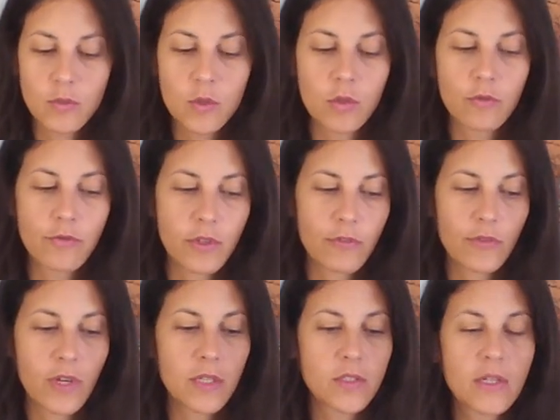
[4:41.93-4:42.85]
So if
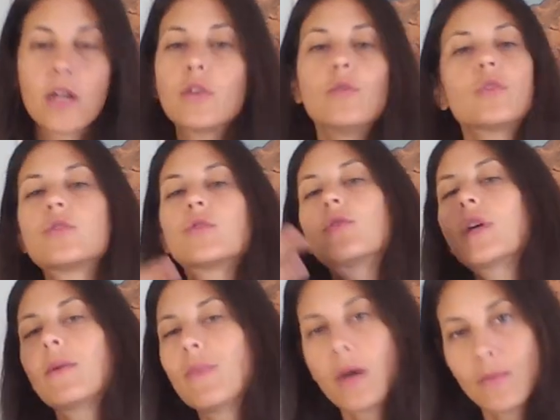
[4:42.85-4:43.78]
I tell you a
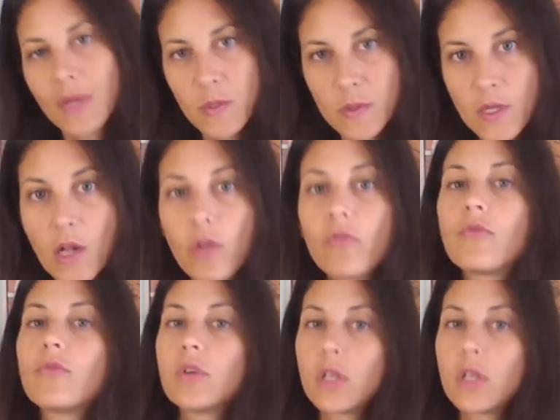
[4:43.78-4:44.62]
story about myself,